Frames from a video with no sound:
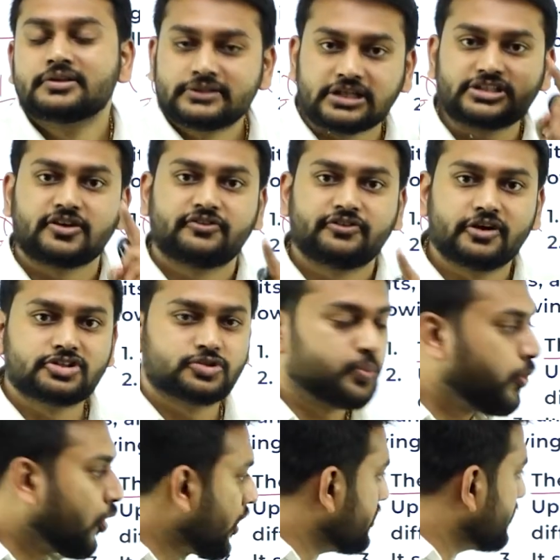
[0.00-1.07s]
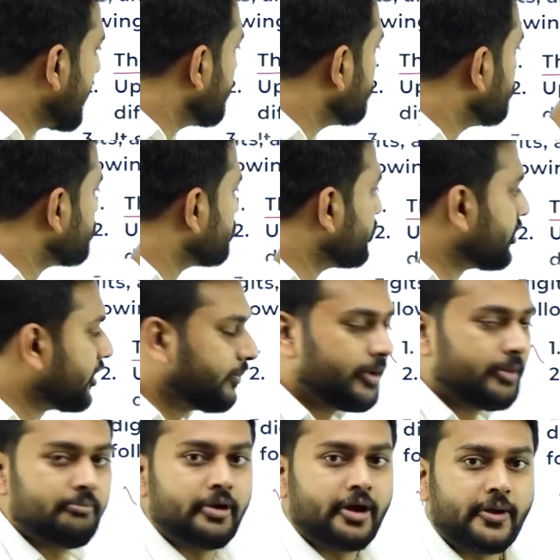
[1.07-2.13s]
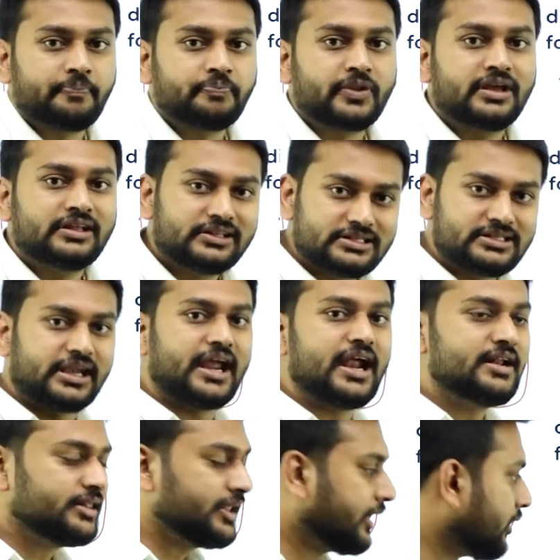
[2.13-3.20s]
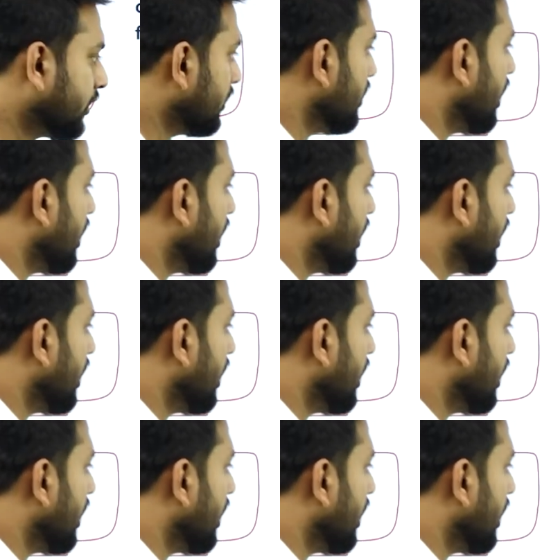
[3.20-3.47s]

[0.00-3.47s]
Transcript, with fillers: That's the first point that you should remember. The second thing,